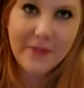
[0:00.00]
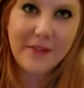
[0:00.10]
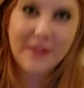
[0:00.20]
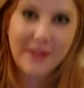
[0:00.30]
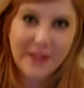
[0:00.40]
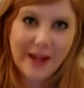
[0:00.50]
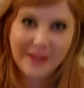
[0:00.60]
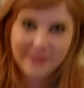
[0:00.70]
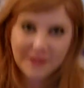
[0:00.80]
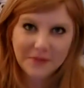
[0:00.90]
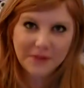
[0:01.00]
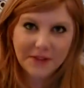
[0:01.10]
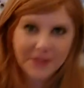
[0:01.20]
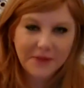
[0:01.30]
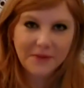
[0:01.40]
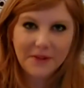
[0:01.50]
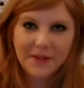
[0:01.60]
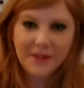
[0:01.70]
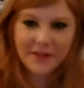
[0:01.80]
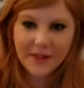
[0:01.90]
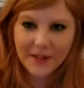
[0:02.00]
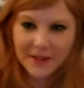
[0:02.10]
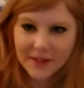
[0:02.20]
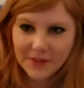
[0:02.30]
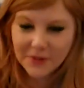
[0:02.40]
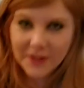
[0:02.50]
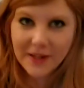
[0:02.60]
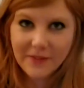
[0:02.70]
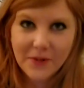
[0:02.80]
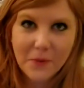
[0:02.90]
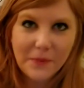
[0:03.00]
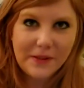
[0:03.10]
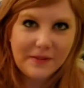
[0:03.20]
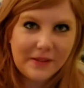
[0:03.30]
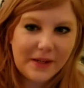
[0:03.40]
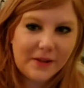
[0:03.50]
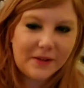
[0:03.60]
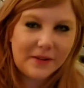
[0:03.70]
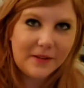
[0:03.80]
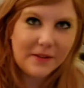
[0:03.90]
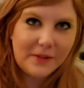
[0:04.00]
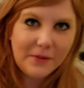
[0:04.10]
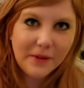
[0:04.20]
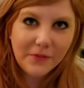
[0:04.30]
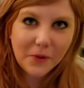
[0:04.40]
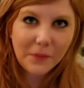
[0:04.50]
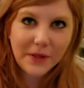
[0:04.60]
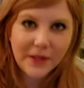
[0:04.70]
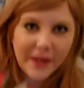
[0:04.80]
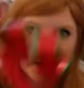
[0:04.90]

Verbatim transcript: To, yeah, this is for you. You're gonna have to open this later. You will have to open that on